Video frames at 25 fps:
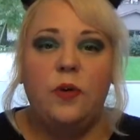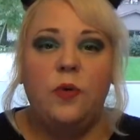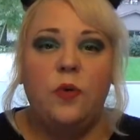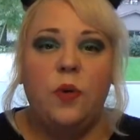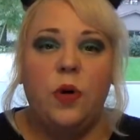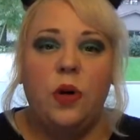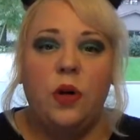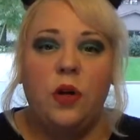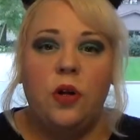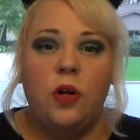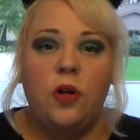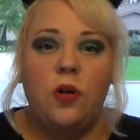
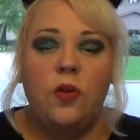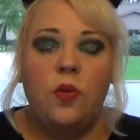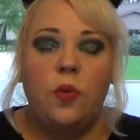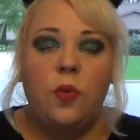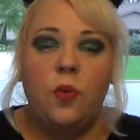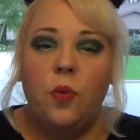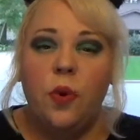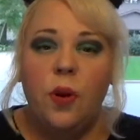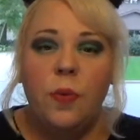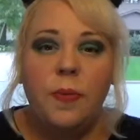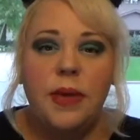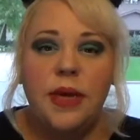Well, the
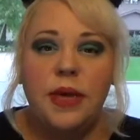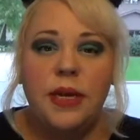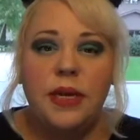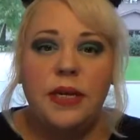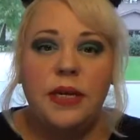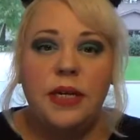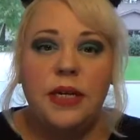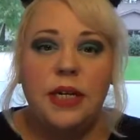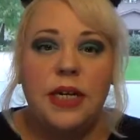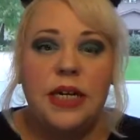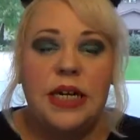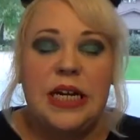
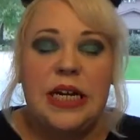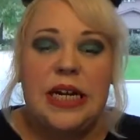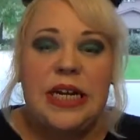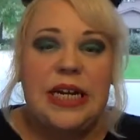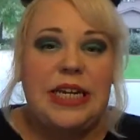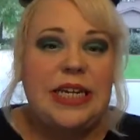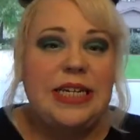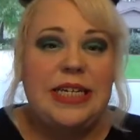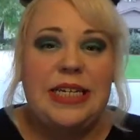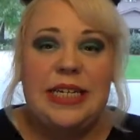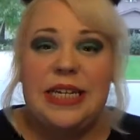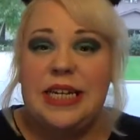woman
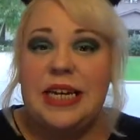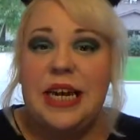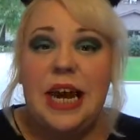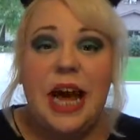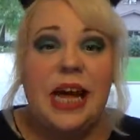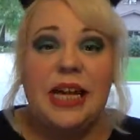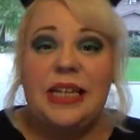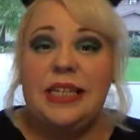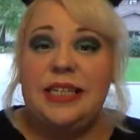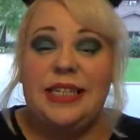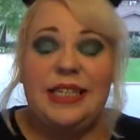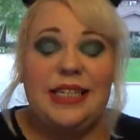did
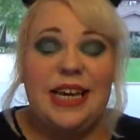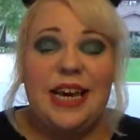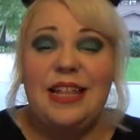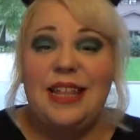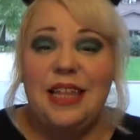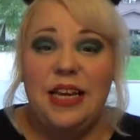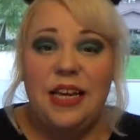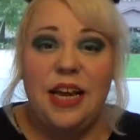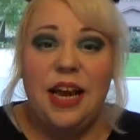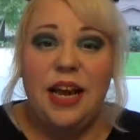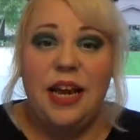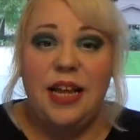not stay
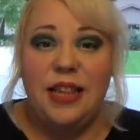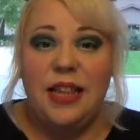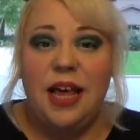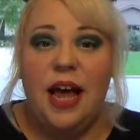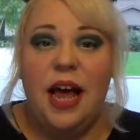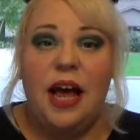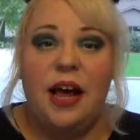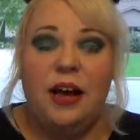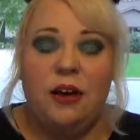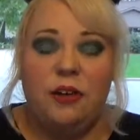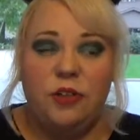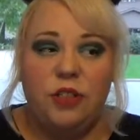the night in the
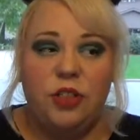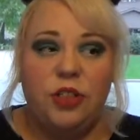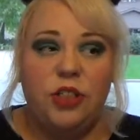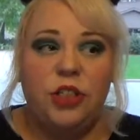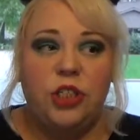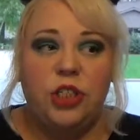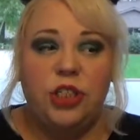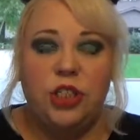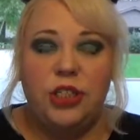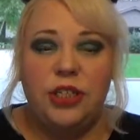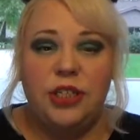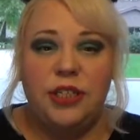house.
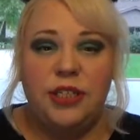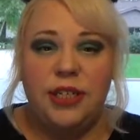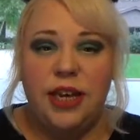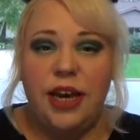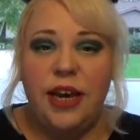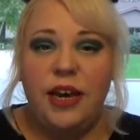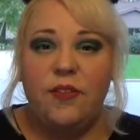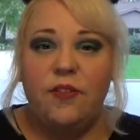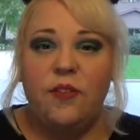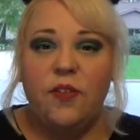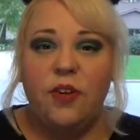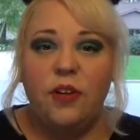She
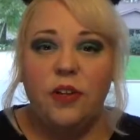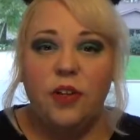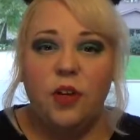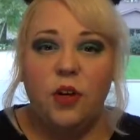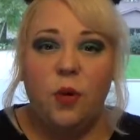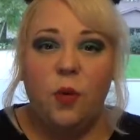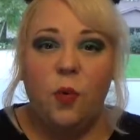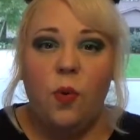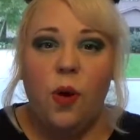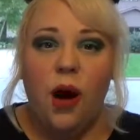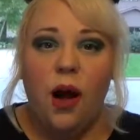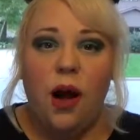stayed for a
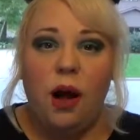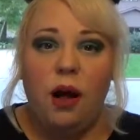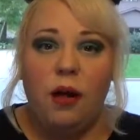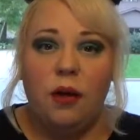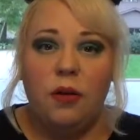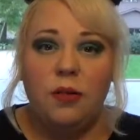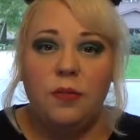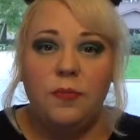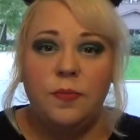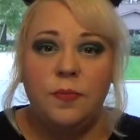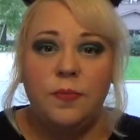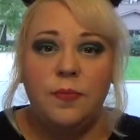little
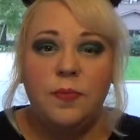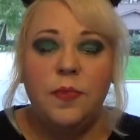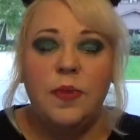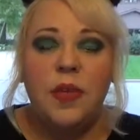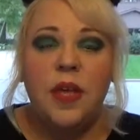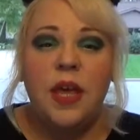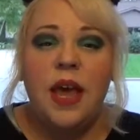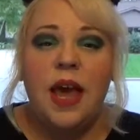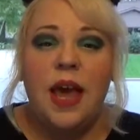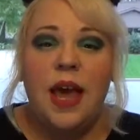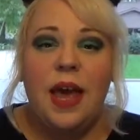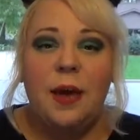while,
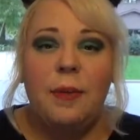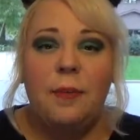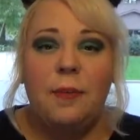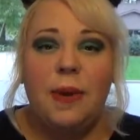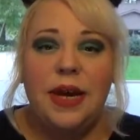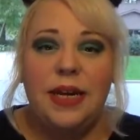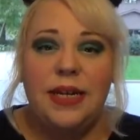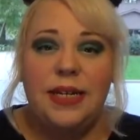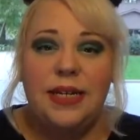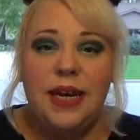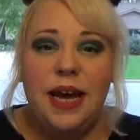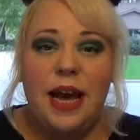and
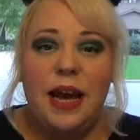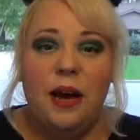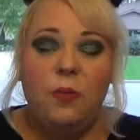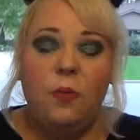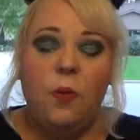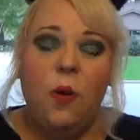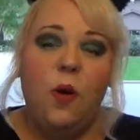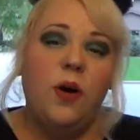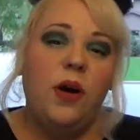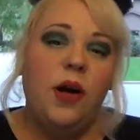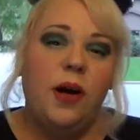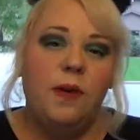my dad
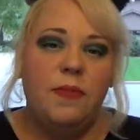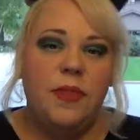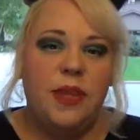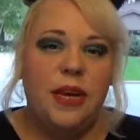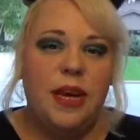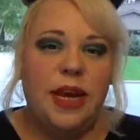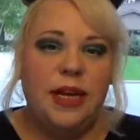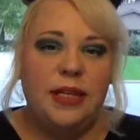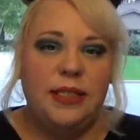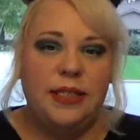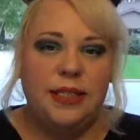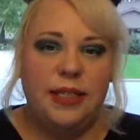woke up the
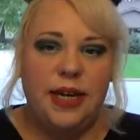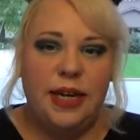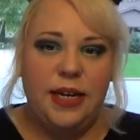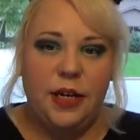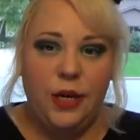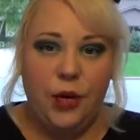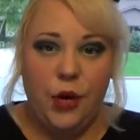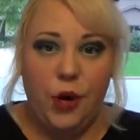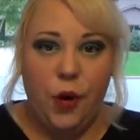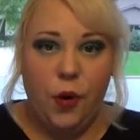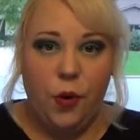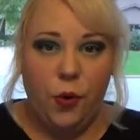next day
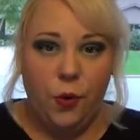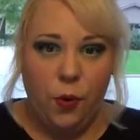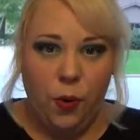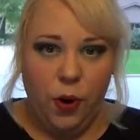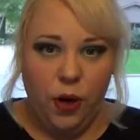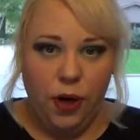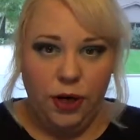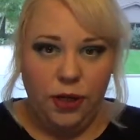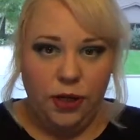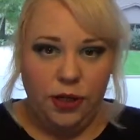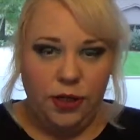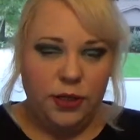to go to
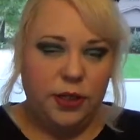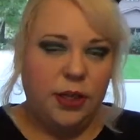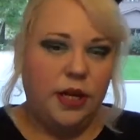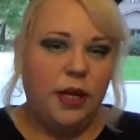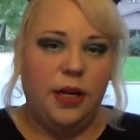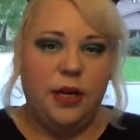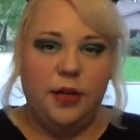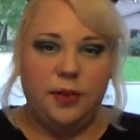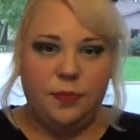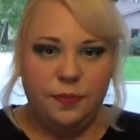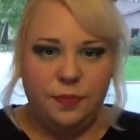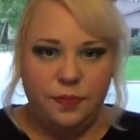work
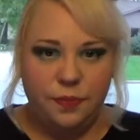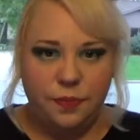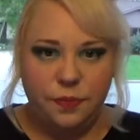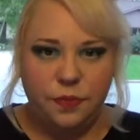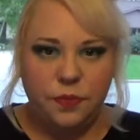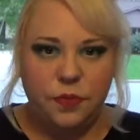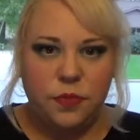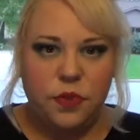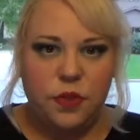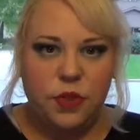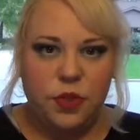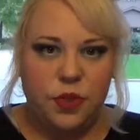on
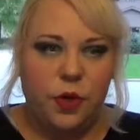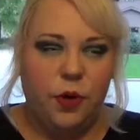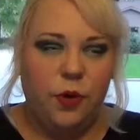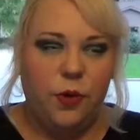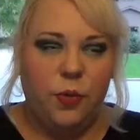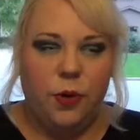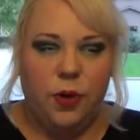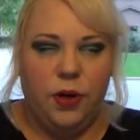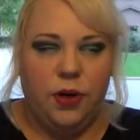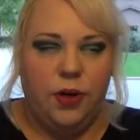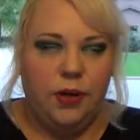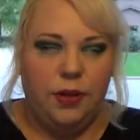
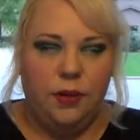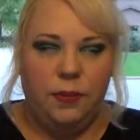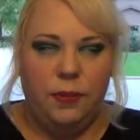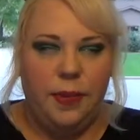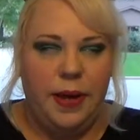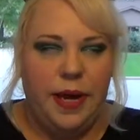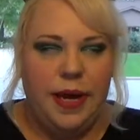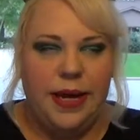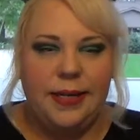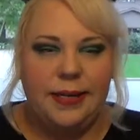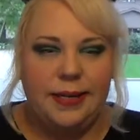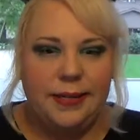the
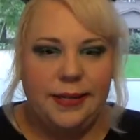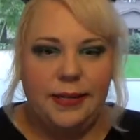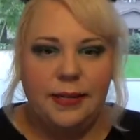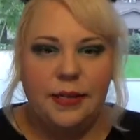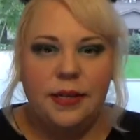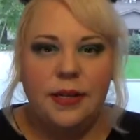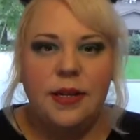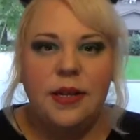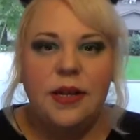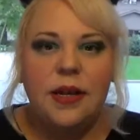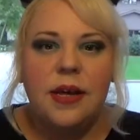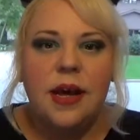base,
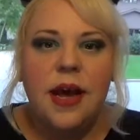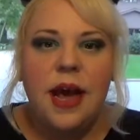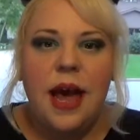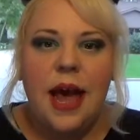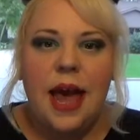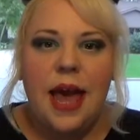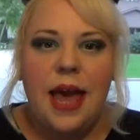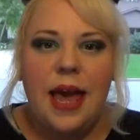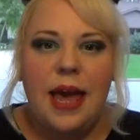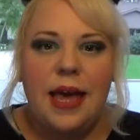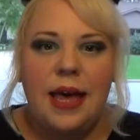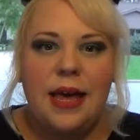
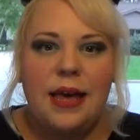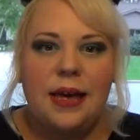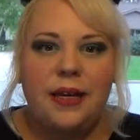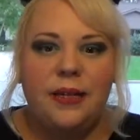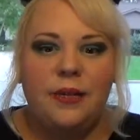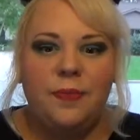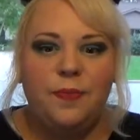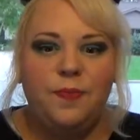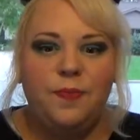and